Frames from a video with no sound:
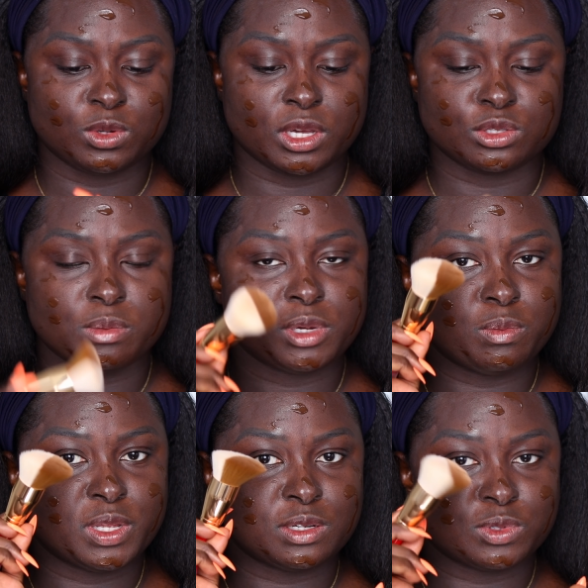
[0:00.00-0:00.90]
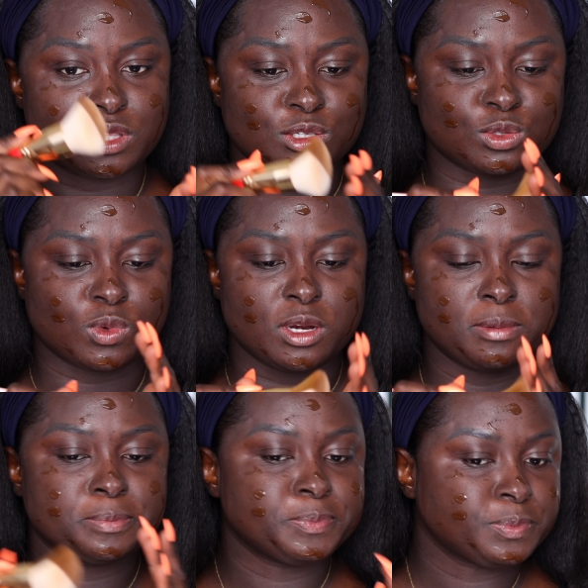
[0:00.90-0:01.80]
Okay, so I'm gonna blend it with this
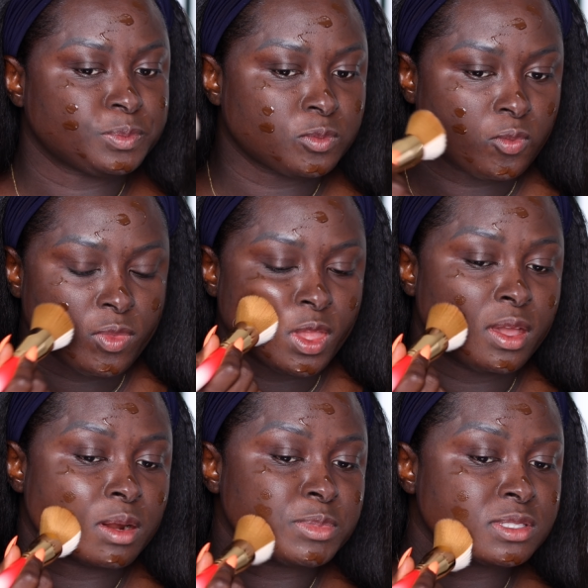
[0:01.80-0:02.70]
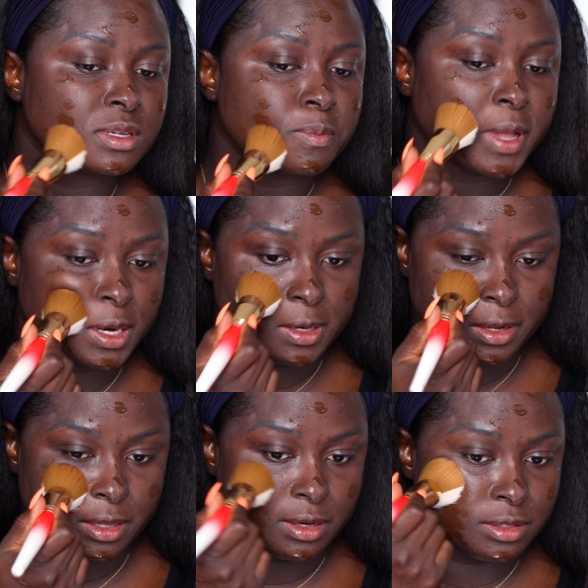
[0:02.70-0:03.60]
one, and I'm just gonna pat it
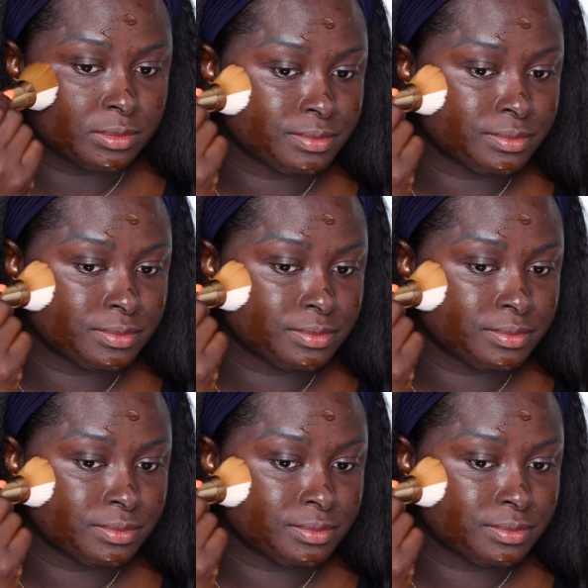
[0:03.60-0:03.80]
in.